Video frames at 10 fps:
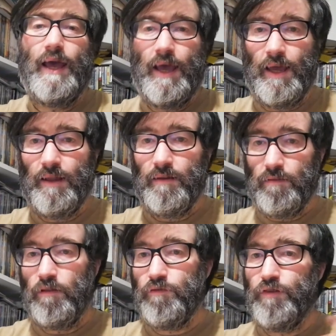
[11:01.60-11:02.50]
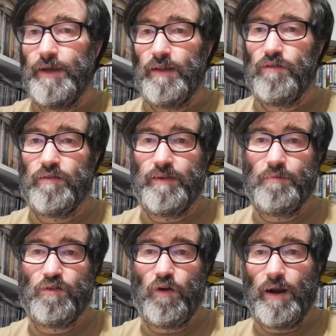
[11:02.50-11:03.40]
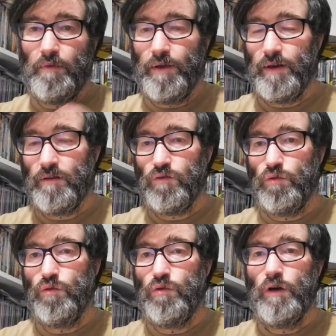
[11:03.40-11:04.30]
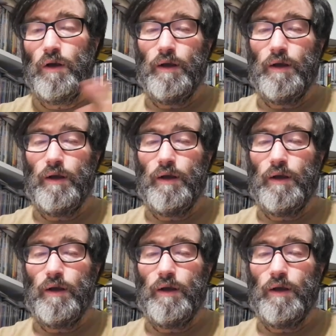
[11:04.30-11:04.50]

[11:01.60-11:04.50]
and don't forget to subscribe and to